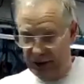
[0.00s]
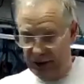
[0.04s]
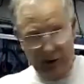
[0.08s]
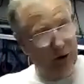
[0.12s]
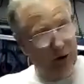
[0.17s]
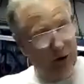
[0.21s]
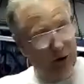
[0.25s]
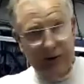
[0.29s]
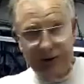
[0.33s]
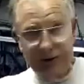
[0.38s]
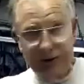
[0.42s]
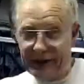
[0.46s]

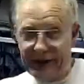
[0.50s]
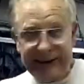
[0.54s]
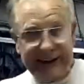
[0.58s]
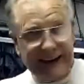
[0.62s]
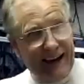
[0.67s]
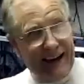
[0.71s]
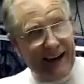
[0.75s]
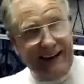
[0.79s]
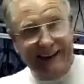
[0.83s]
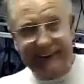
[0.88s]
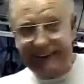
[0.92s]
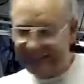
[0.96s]
old. You
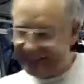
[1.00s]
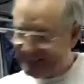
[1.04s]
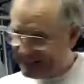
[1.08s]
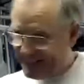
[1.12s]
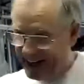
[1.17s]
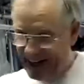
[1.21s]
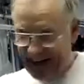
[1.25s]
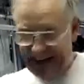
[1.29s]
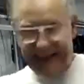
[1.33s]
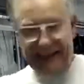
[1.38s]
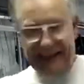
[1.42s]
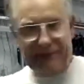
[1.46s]
can't
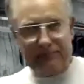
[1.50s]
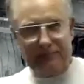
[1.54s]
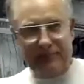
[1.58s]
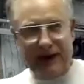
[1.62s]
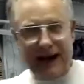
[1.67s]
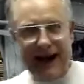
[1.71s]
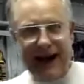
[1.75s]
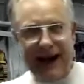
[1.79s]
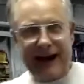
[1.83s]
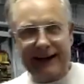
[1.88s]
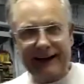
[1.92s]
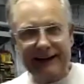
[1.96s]
take it
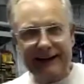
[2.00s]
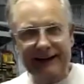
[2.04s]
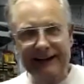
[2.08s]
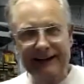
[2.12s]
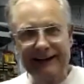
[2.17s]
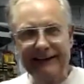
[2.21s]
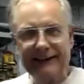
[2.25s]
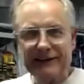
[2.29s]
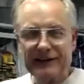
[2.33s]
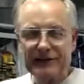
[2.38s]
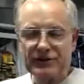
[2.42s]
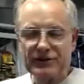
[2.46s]
back.
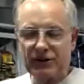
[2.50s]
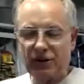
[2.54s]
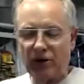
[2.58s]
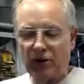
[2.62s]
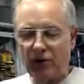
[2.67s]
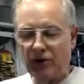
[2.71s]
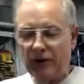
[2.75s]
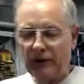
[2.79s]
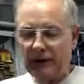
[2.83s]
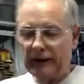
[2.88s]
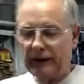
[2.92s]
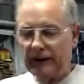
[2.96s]

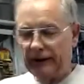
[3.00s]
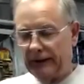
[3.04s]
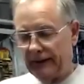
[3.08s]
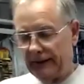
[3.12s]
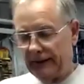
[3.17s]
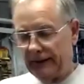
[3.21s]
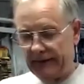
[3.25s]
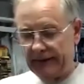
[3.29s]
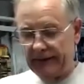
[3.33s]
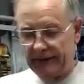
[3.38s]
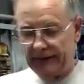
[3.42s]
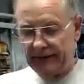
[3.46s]
So,
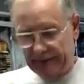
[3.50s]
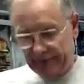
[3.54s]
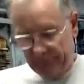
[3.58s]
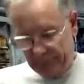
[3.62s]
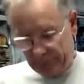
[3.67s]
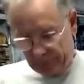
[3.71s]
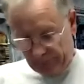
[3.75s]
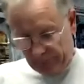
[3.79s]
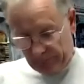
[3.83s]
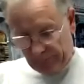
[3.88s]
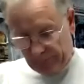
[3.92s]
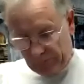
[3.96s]
uh,
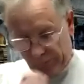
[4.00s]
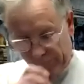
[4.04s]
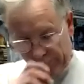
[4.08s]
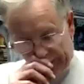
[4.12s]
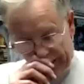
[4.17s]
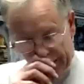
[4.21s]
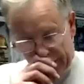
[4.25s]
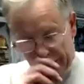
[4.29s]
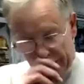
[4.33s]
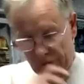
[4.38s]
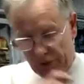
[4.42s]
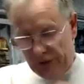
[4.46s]

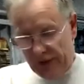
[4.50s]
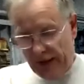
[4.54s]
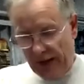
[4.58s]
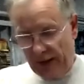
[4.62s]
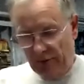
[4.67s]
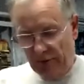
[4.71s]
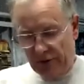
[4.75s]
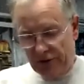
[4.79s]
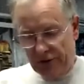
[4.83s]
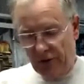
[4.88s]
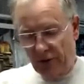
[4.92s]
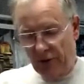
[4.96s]
so
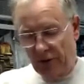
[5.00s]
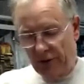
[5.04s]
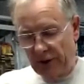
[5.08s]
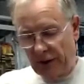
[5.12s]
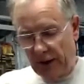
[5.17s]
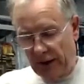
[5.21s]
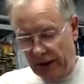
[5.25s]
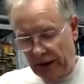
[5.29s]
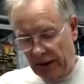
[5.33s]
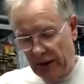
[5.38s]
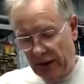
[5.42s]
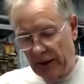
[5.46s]
Sta-Bil's a good
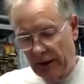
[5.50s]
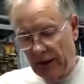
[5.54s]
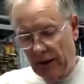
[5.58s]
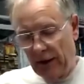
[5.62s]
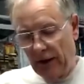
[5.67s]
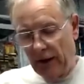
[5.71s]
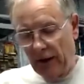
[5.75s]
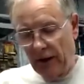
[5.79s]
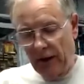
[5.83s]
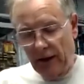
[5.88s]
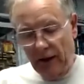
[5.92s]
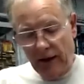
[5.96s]
thing.
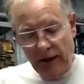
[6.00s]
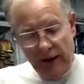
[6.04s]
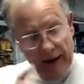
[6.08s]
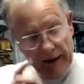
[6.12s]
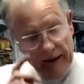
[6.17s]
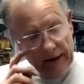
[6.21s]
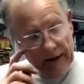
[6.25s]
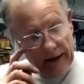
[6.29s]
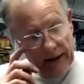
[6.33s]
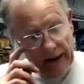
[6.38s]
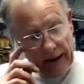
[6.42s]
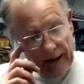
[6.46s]
Uh,
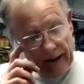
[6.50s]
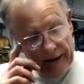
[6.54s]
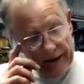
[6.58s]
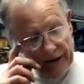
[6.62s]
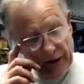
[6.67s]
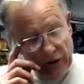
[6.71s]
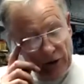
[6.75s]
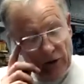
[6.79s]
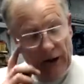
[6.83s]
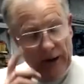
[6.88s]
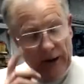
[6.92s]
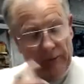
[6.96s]
you
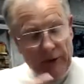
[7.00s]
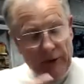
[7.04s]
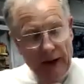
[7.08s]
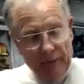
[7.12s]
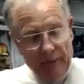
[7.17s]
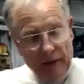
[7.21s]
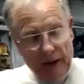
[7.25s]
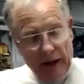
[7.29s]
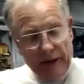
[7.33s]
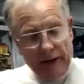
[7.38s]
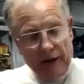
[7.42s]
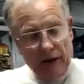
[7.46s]
know, on, on,
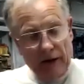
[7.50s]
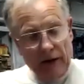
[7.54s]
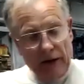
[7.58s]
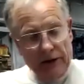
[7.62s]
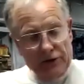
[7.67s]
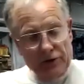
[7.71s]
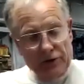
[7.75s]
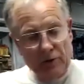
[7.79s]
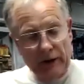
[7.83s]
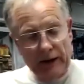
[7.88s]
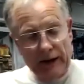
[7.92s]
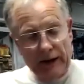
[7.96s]
my
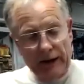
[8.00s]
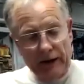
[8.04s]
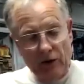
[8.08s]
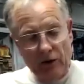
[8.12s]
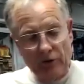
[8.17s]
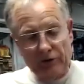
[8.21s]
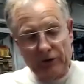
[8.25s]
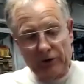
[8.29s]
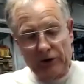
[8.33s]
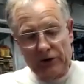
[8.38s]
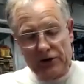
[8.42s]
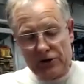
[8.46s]
cars, when I go
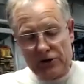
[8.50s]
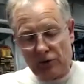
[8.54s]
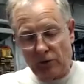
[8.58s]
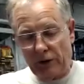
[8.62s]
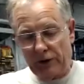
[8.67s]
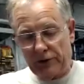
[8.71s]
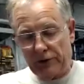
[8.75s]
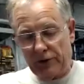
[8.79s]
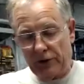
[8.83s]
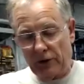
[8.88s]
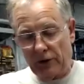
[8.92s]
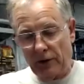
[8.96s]
for
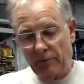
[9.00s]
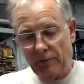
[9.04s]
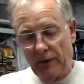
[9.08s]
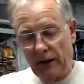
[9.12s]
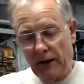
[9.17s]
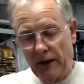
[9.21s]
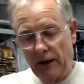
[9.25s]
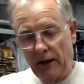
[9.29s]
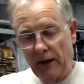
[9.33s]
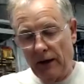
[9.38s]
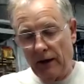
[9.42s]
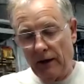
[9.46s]
short term,
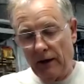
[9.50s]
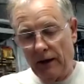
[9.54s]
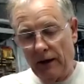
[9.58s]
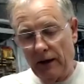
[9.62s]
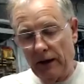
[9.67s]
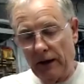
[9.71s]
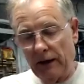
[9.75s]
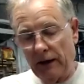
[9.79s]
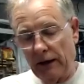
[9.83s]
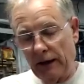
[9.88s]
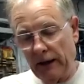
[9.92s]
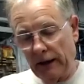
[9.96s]

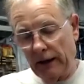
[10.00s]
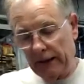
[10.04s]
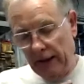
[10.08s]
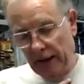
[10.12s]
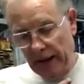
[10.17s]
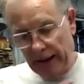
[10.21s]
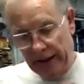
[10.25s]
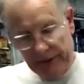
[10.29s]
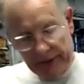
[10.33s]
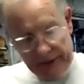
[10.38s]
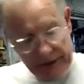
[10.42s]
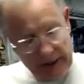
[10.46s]
uh, I,
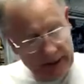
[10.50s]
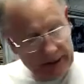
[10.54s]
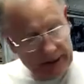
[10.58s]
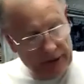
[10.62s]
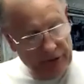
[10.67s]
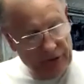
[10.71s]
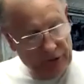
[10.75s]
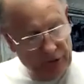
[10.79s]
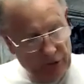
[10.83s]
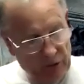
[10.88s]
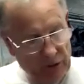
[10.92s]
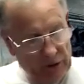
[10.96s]
I, take the
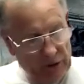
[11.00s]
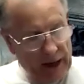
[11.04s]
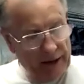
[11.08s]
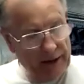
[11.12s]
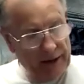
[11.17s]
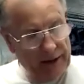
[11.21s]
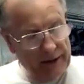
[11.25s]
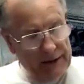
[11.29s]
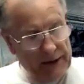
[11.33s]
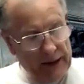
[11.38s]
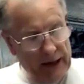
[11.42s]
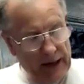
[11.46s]
fuel out of
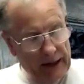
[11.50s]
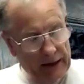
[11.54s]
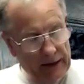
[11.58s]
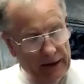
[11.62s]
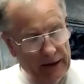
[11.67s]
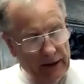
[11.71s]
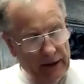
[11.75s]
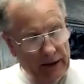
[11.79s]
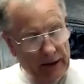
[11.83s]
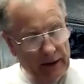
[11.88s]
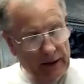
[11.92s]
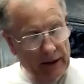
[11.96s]
the tank
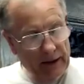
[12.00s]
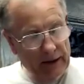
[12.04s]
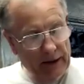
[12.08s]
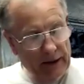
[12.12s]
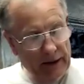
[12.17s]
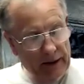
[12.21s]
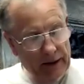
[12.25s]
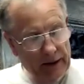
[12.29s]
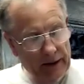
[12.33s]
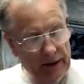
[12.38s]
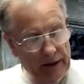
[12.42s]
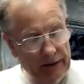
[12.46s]

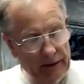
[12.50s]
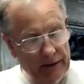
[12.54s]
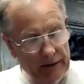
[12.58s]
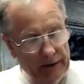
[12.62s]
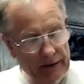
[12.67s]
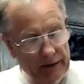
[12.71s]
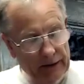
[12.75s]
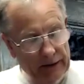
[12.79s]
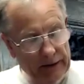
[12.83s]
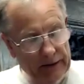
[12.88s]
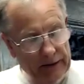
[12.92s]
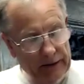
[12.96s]
and
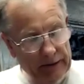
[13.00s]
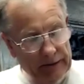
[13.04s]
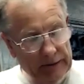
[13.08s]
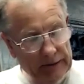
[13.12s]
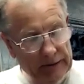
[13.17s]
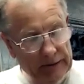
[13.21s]
uh,